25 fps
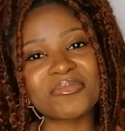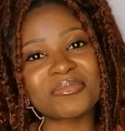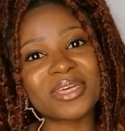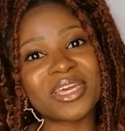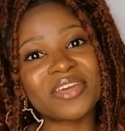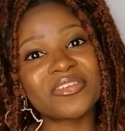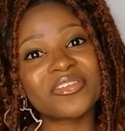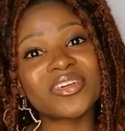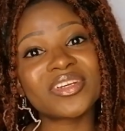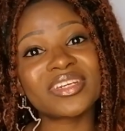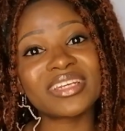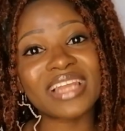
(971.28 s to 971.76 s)

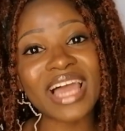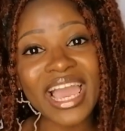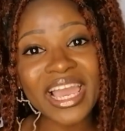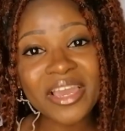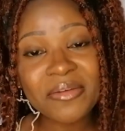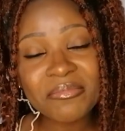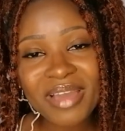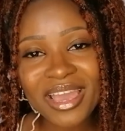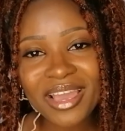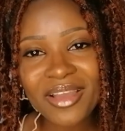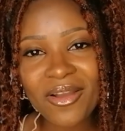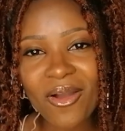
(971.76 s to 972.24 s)
If you
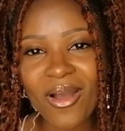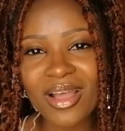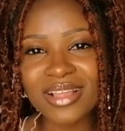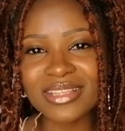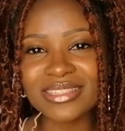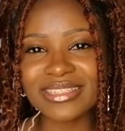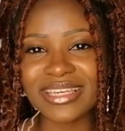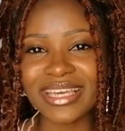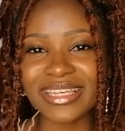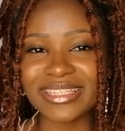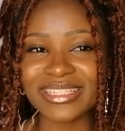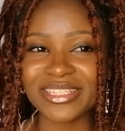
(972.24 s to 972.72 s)
like my
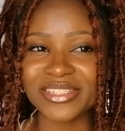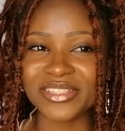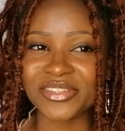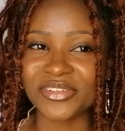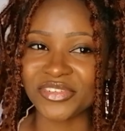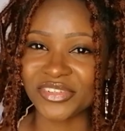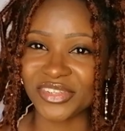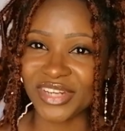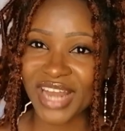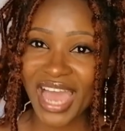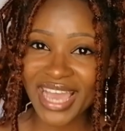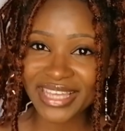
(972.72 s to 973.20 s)
content and
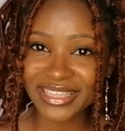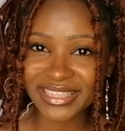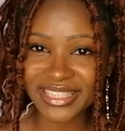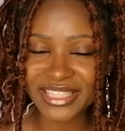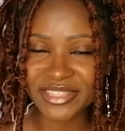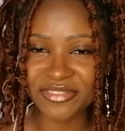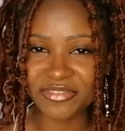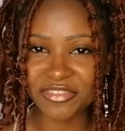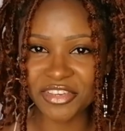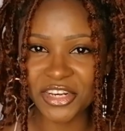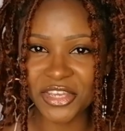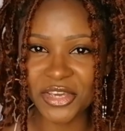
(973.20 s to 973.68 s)
you like
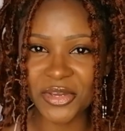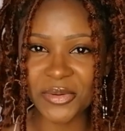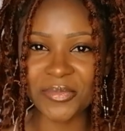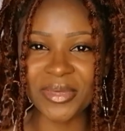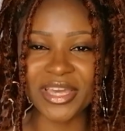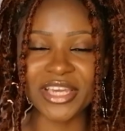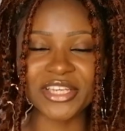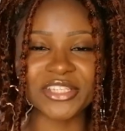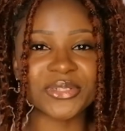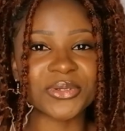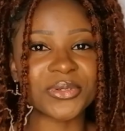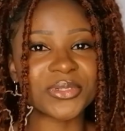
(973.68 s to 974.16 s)
this video,
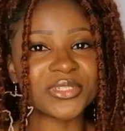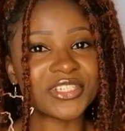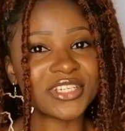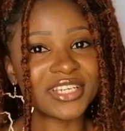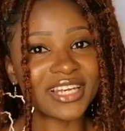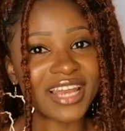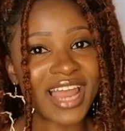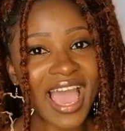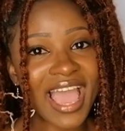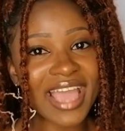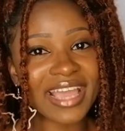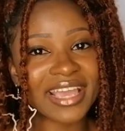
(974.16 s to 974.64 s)
make sure to
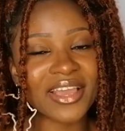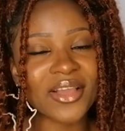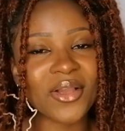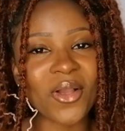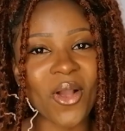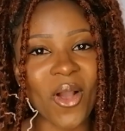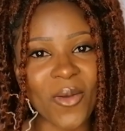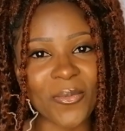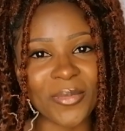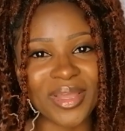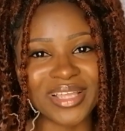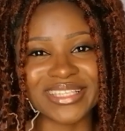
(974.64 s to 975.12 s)
like,
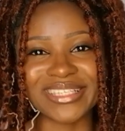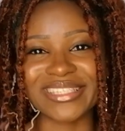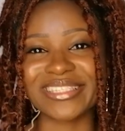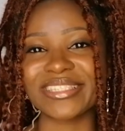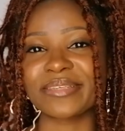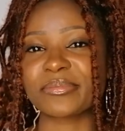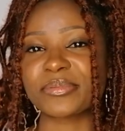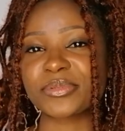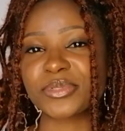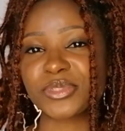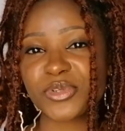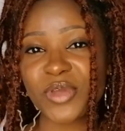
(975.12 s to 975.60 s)
comment, and
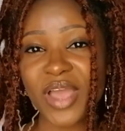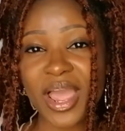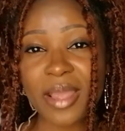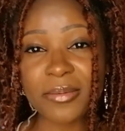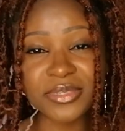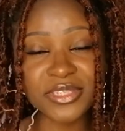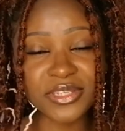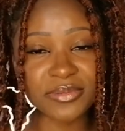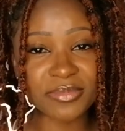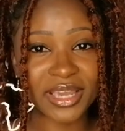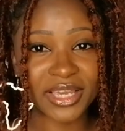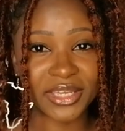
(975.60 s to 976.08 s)

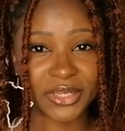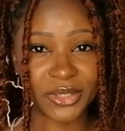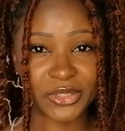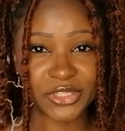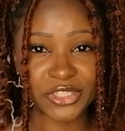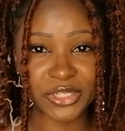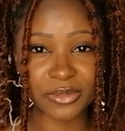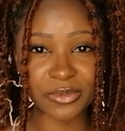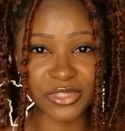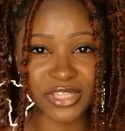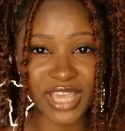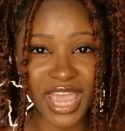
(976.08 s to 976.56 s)
subscribe to my
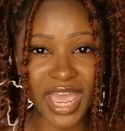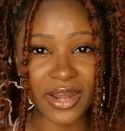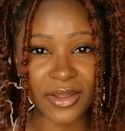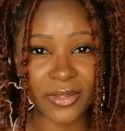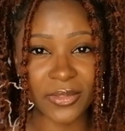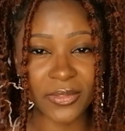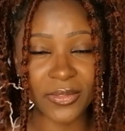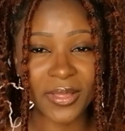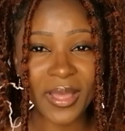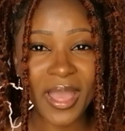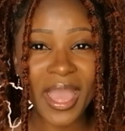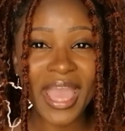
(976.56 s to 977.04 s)
YouTube
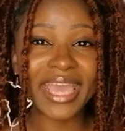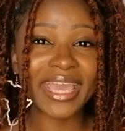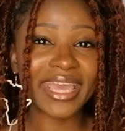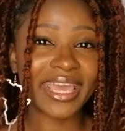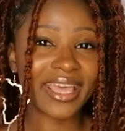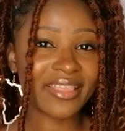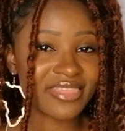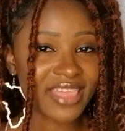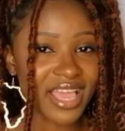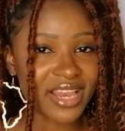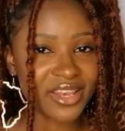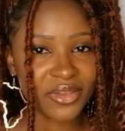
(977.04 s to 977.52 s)
channel.
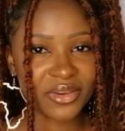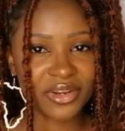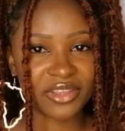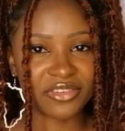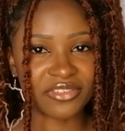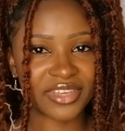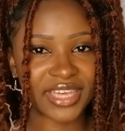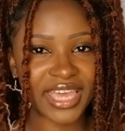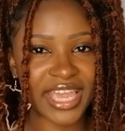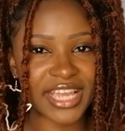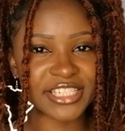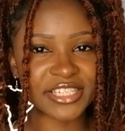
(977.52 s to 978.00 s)
Hit that
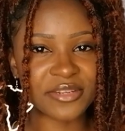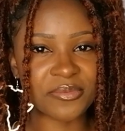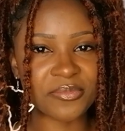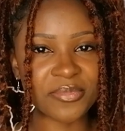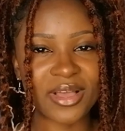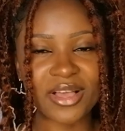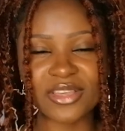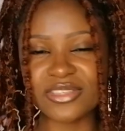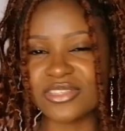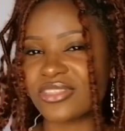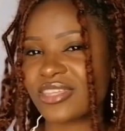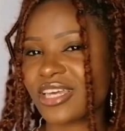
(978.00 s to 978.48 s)
notification
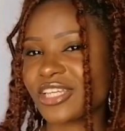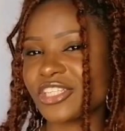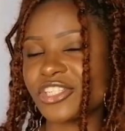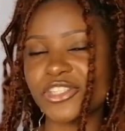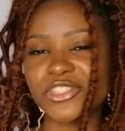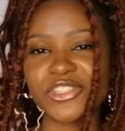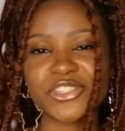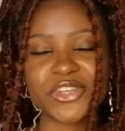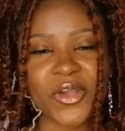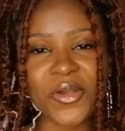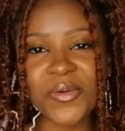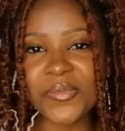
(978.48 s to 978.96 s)
bell so that
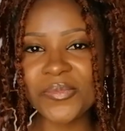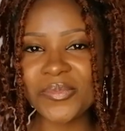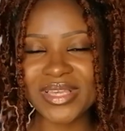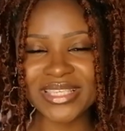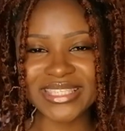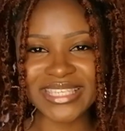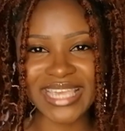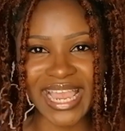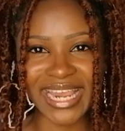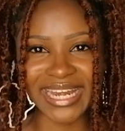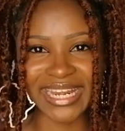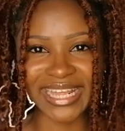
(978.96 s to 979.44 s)
you don't
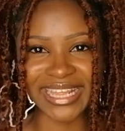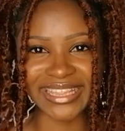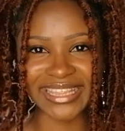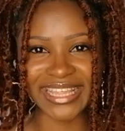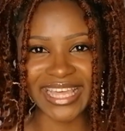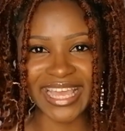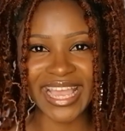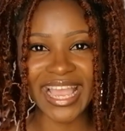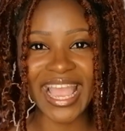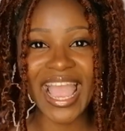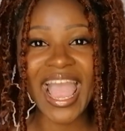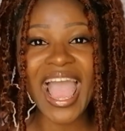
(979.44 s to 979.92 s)
miss
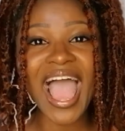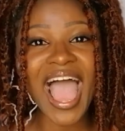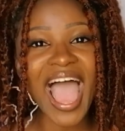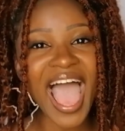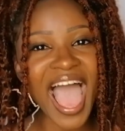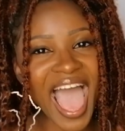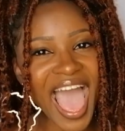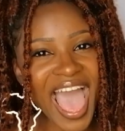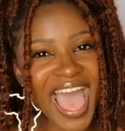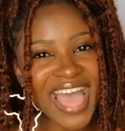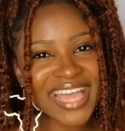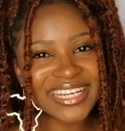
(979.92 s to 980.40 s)
anything,
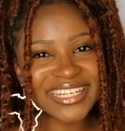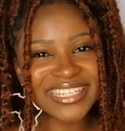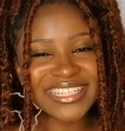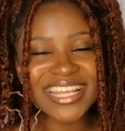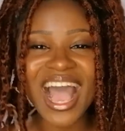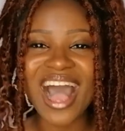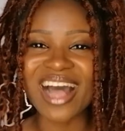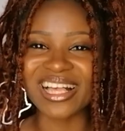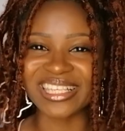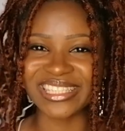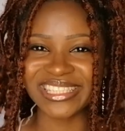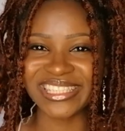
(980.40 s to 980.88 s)
and
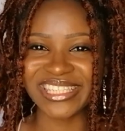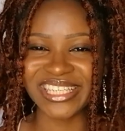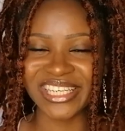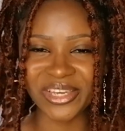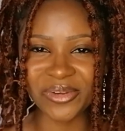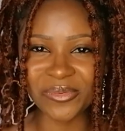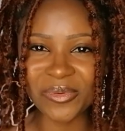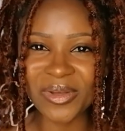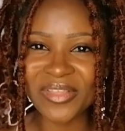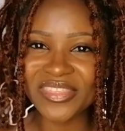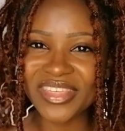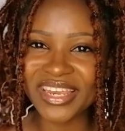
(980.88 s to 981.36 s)
I'll see
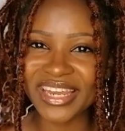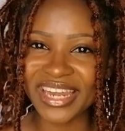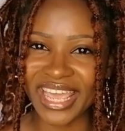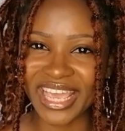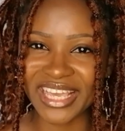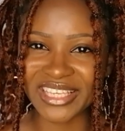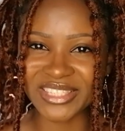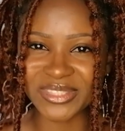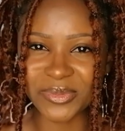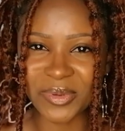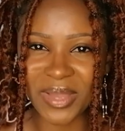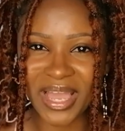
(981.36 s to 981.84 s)
you on the
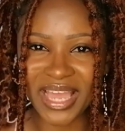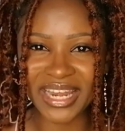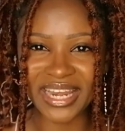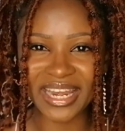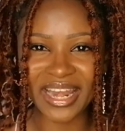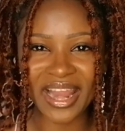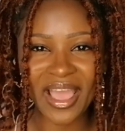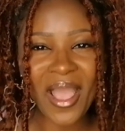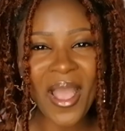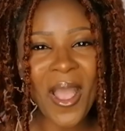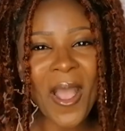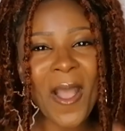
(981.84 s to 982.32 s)
next
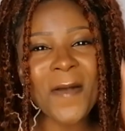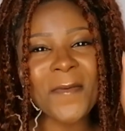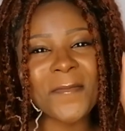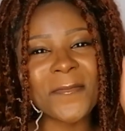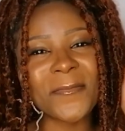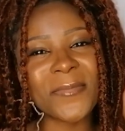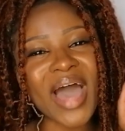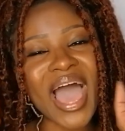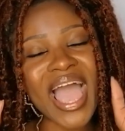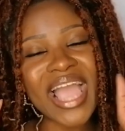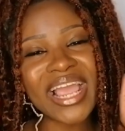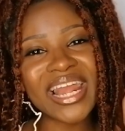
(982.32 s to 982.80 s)
one.
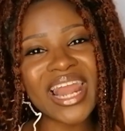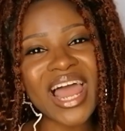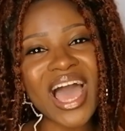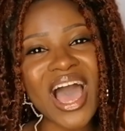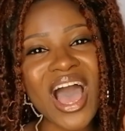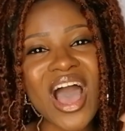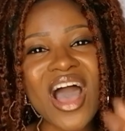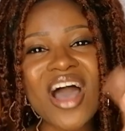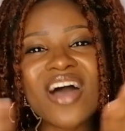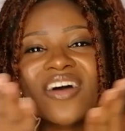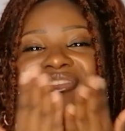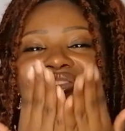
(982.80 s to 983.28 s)
Bye,
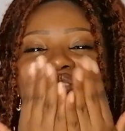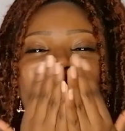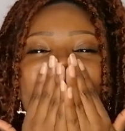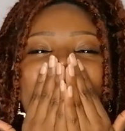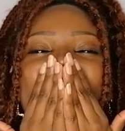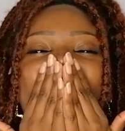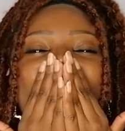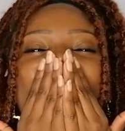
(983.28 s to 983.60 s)
loves.